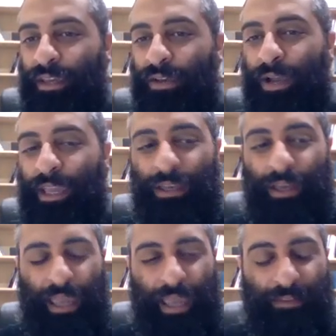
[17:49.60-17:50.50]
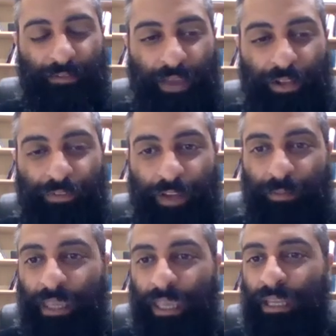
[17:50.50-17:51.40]
right? In the very, very
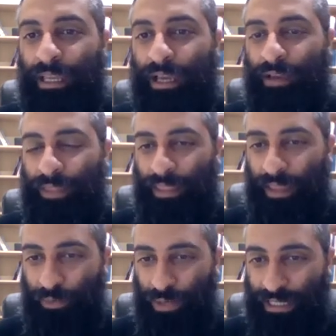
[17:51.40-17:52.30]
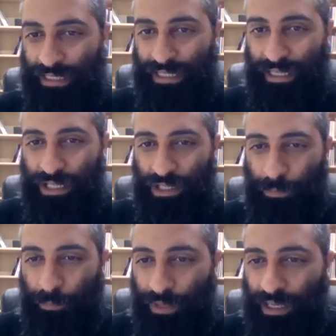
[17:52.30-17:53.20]
beginning, of, when it's
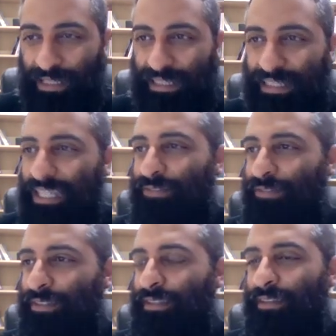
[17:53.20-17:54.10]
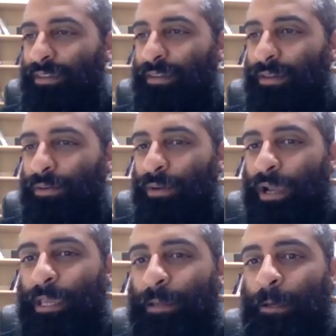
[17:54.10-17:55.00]
conceived,
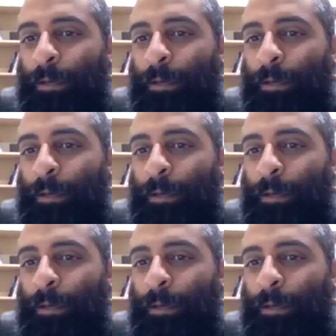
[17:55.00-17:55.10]
right?